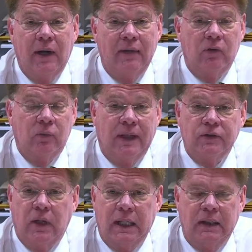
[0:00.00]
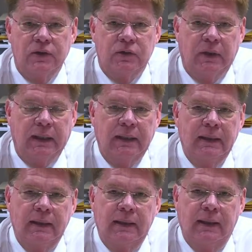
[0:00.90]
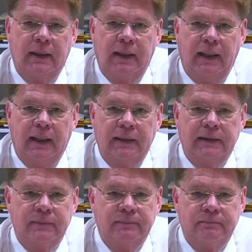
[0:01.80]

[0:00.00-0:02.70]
travel, restaurant industry. And